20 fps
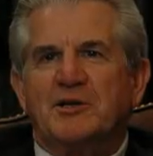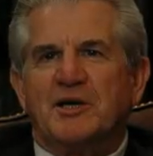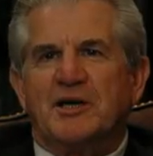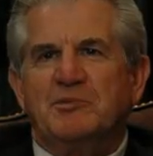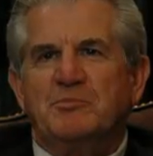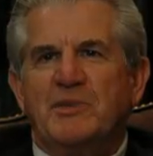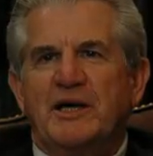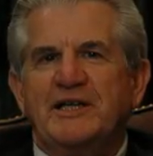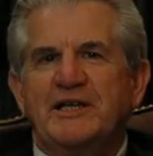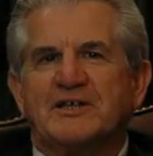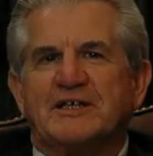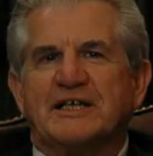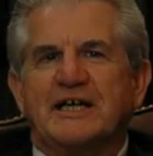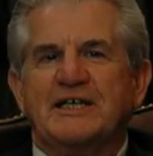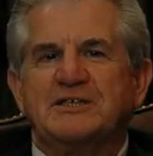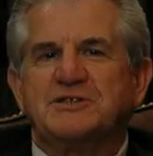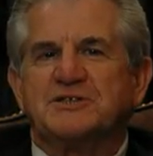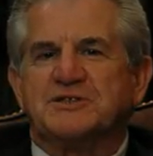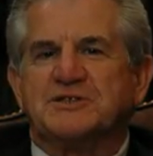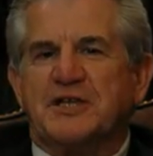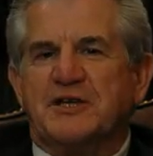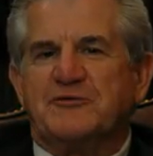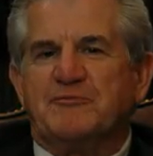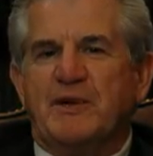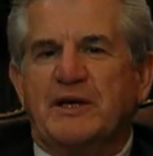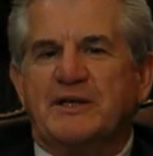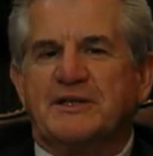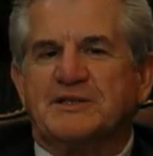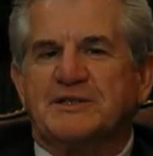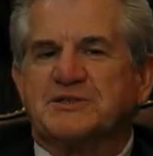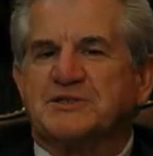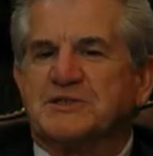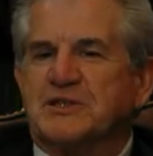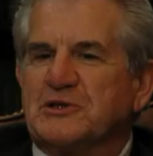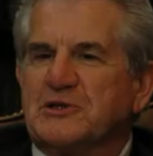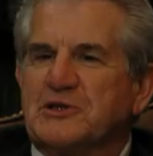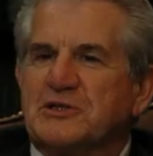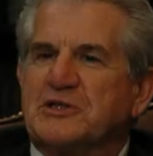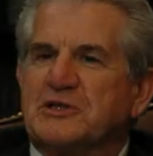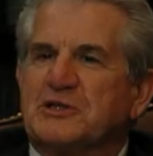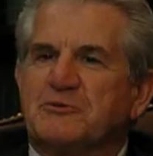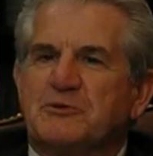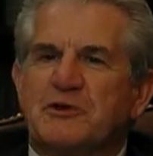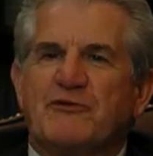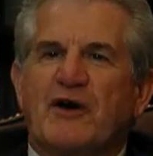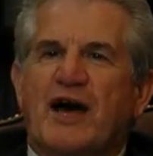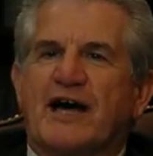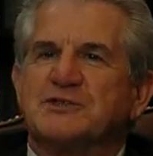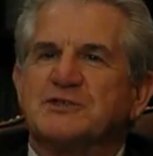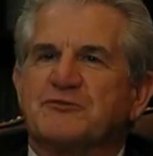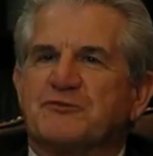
On many occasions, they've made us look good.